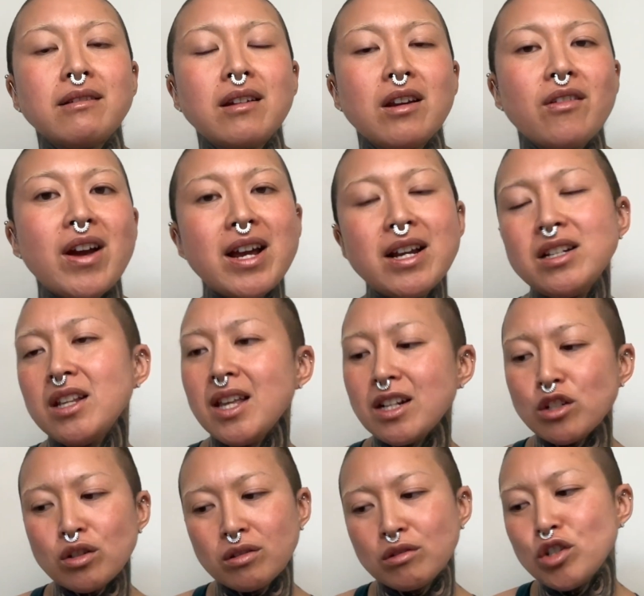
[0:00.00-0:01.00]
Right? And like
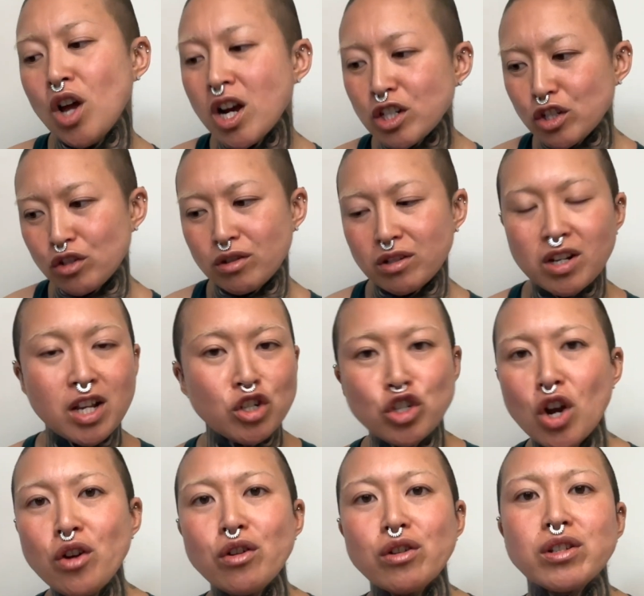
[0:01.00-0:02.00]
talk to
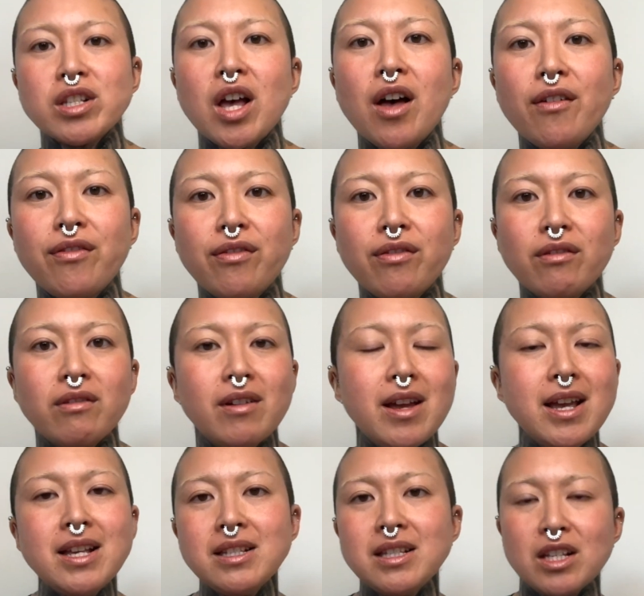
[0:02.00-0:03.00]
show yourself.
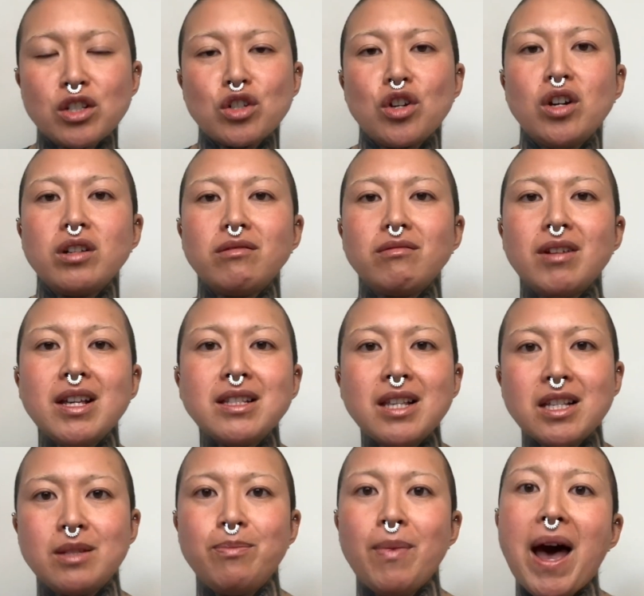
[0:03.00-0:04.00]
Is this good? Is
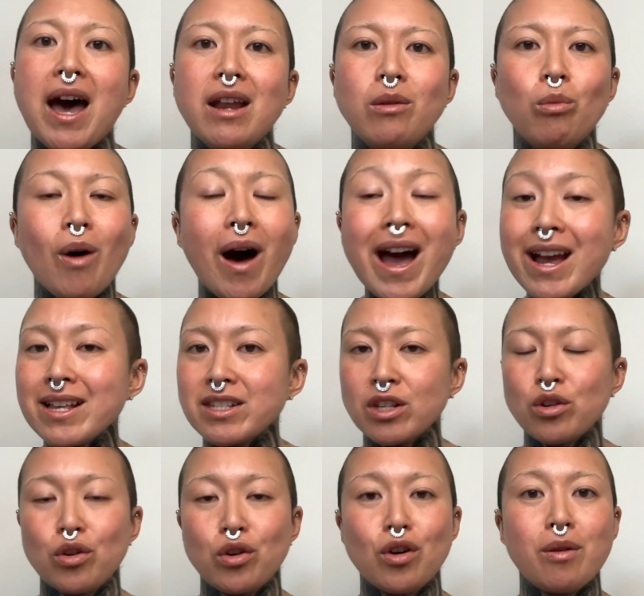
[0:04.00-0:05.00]
this bad? Why is it
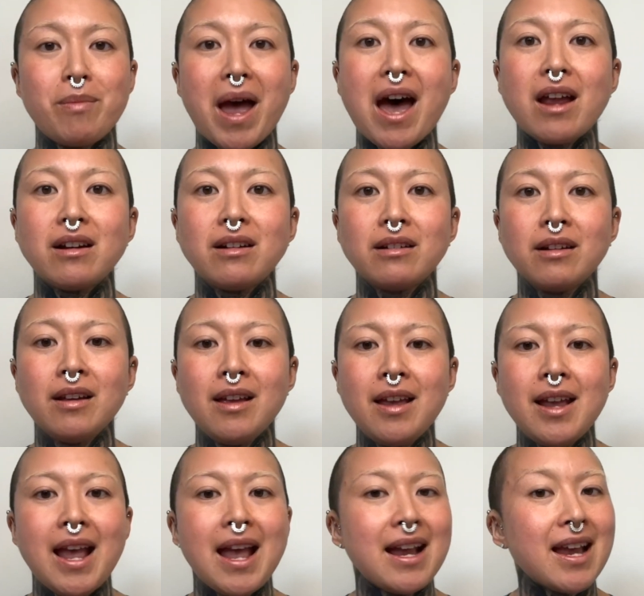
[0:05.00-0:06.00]
good or bad?
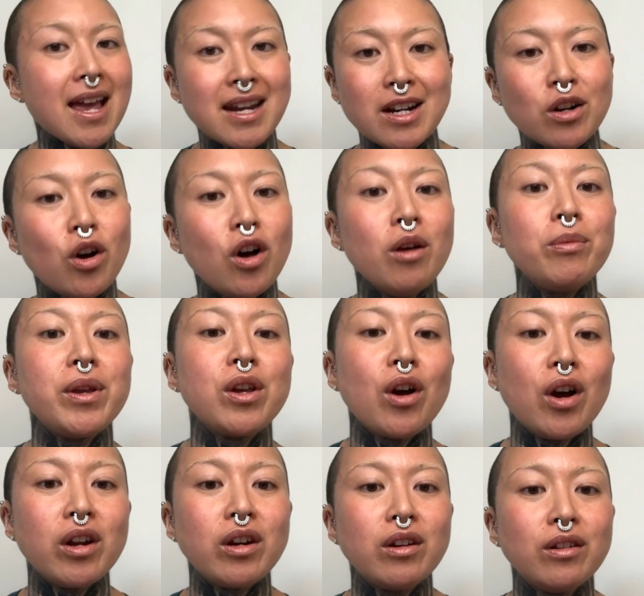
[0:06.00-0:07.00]
And can it all be
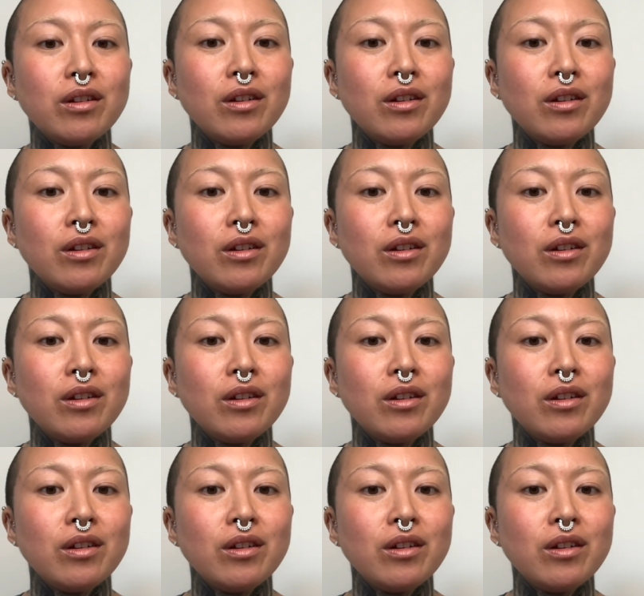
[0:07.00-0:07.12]
good?